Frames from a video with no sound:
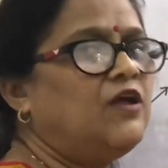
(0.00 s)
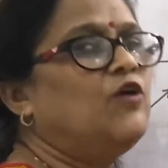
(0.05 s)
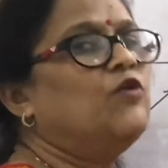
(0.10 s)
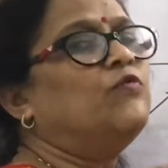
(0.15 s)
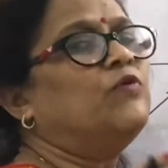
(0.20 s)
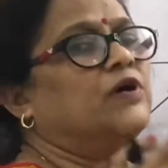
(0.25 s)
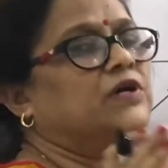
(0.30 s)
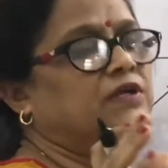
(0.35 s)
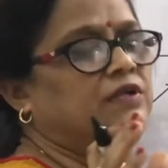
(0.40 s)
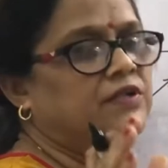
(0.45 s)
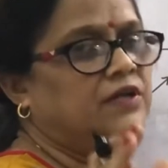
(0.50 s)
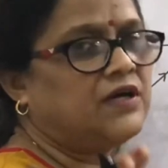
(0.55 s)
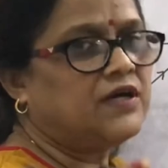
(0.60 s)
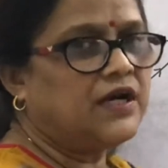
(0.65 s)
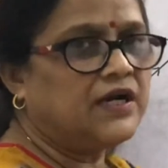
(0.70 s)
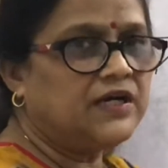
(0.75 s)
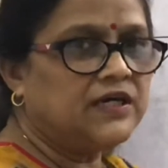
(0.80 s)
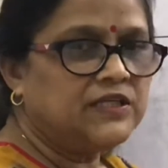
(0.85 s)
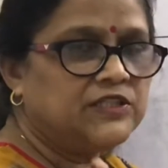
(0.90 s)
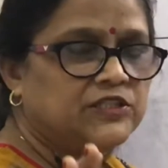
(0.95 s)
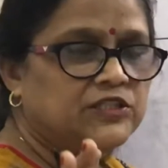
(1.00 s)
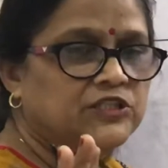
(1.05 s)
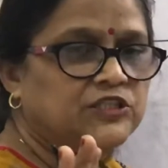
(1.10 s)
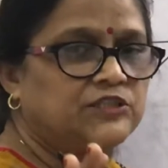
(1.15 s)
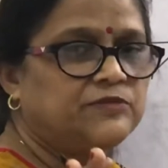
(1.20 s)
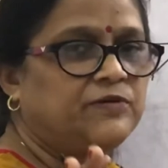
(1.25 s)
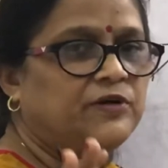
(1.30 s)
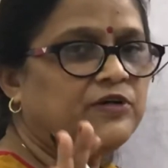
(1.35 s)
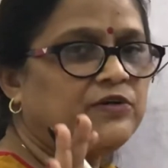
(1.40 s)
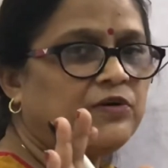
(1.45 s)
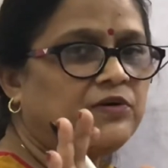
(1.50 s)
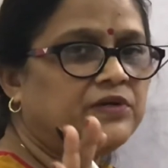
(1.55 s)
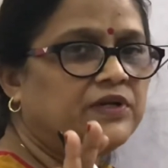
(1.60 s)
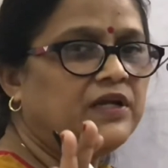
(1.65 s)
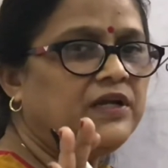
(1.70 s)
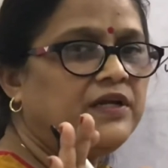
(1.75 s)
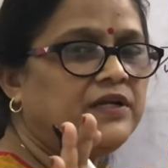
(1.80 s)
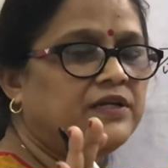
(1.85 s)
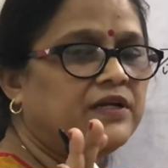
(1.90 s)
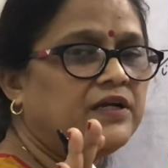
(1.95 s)
What are the conditions for total
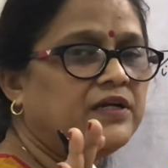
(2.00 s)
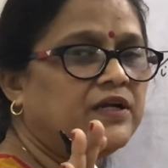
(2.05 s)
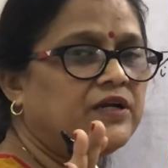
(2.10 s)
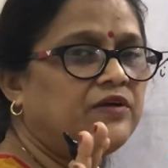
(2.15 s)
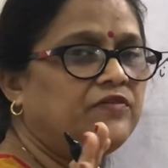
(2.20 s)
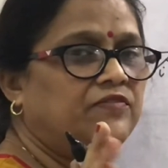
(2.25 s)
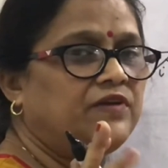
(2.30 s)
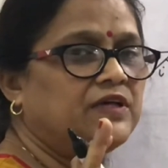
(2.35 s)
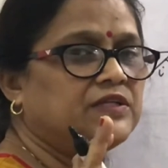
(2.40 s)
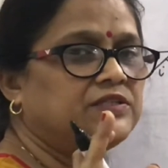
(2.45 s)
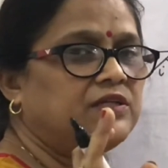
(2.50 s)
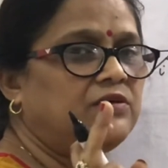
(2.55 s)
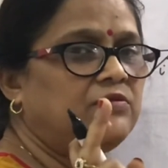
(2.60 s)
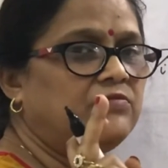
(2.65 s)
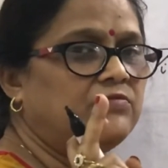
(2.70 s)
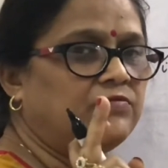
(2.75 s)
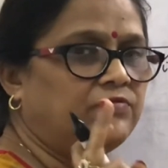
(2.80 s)
internal reflection?